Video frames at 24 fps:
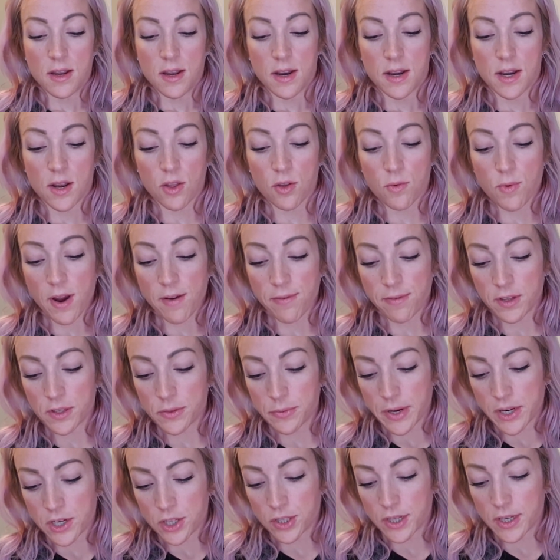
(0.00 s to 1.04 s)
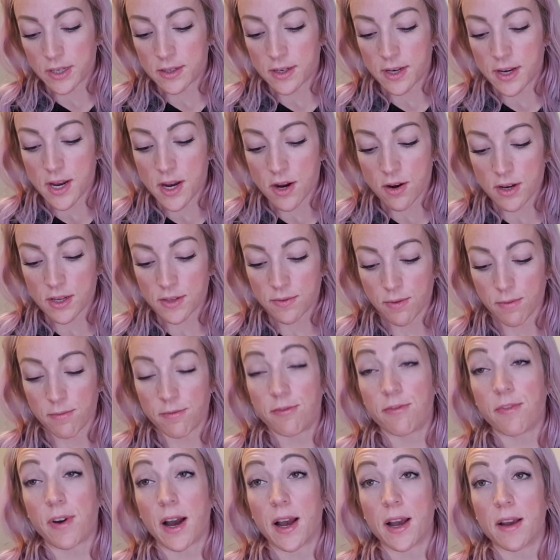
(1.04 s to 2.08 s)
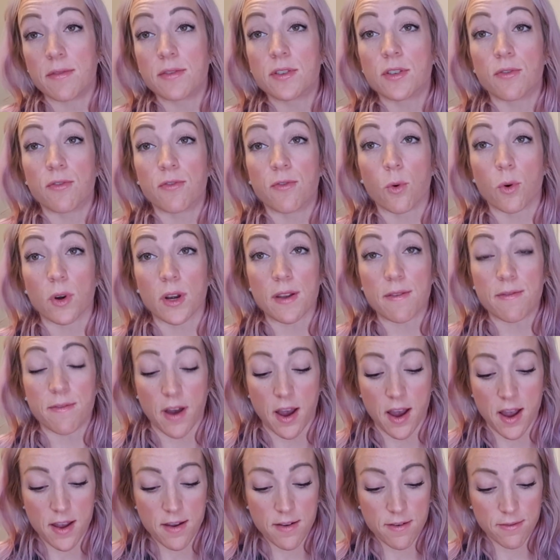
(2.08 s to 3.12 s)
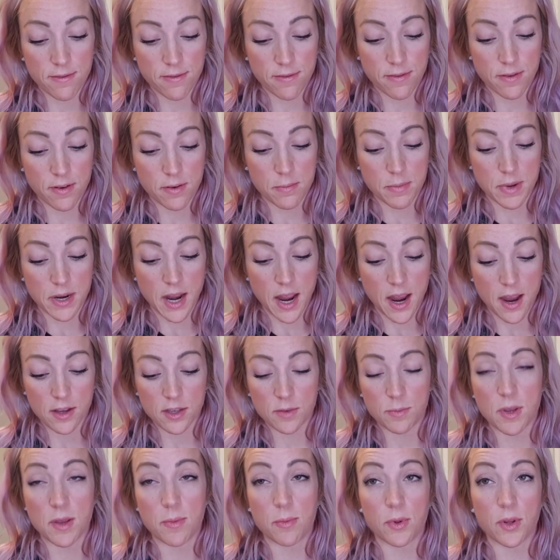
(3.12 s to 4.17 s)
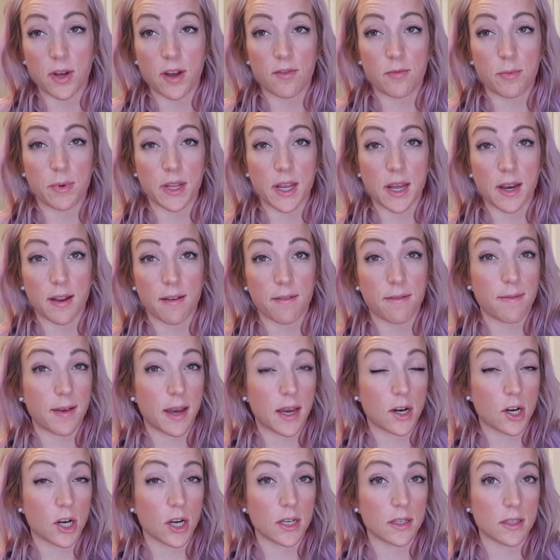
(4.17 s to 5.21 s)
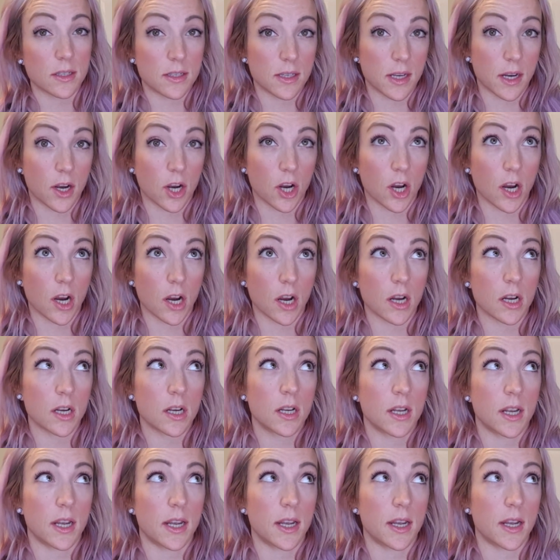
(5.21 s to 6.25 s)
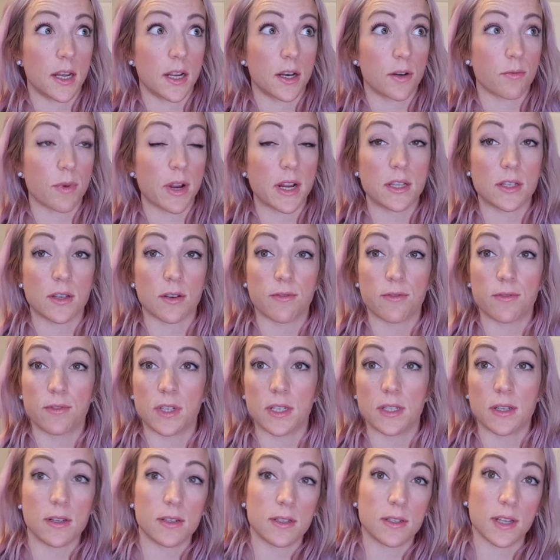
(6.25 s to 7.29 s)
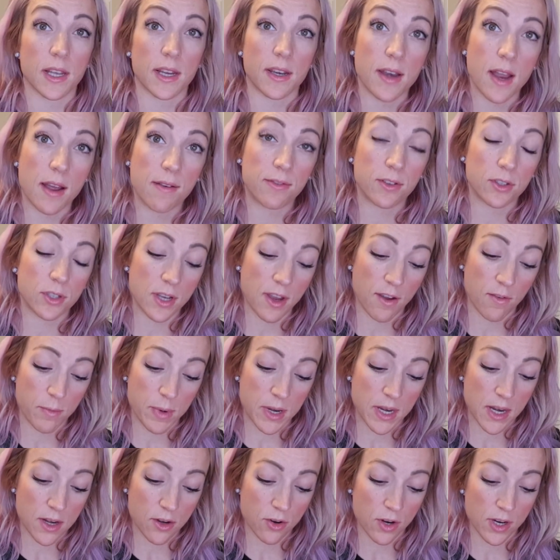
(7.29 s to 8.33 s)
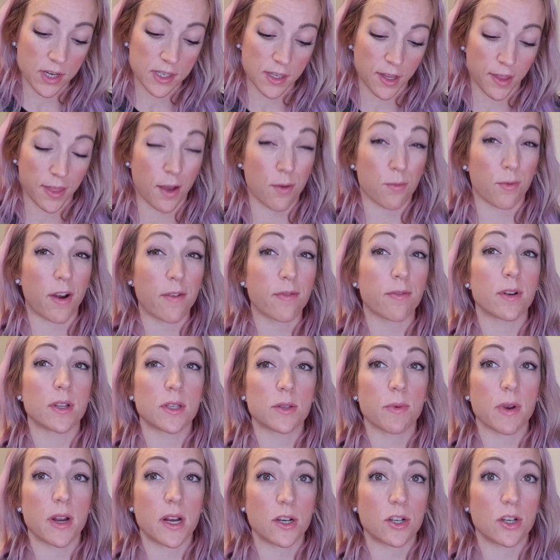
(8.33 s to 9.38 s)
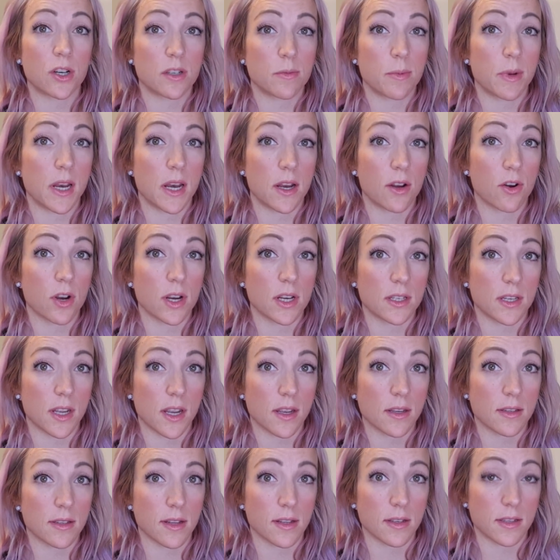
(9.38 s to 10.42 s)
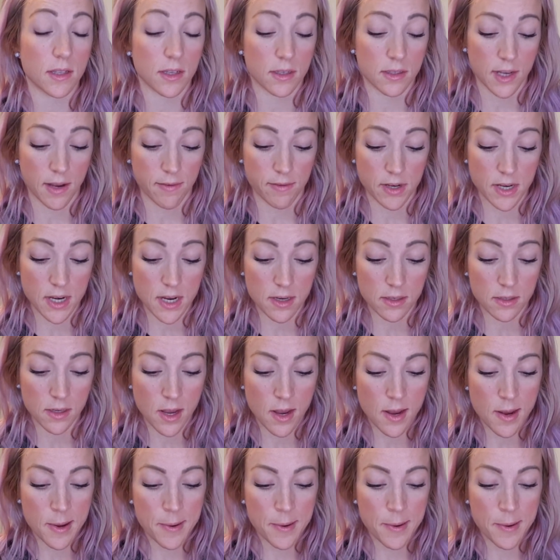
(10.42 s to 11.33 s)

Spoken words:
Now the reference range listed here is from 5 to 45, but as people have been getting fatter and sicker and rates of diseases like NAFLD have been increasing, that reference range has been increasing since the 70s.